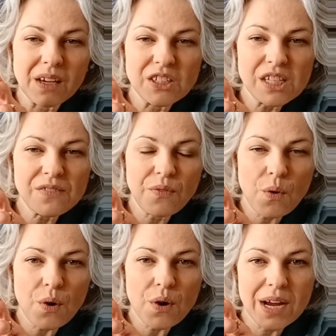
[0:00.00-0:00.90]
just
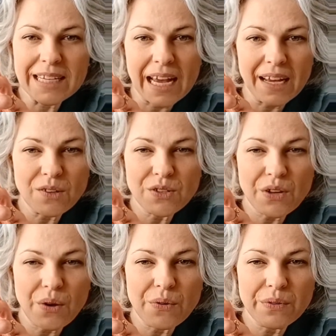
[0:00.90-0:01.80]
for a day or
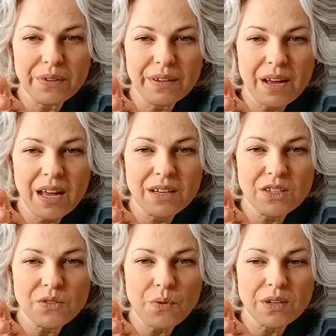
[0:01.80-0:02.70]
so, and
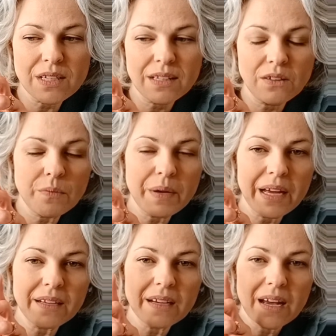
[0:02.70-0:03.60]
just worked a little
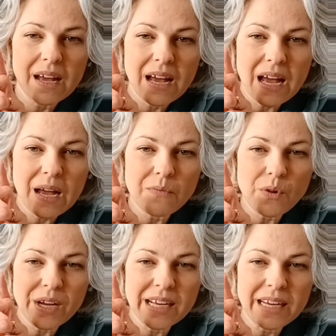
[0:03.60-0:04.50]
bit. I'm
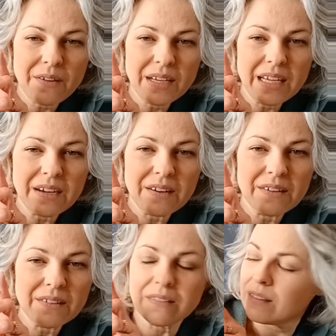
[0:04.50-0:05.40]
working down
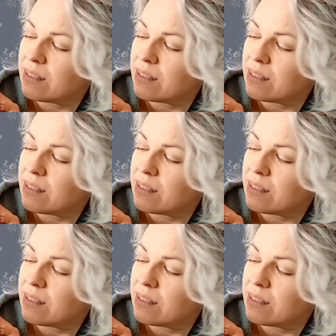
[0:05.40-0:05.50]
here.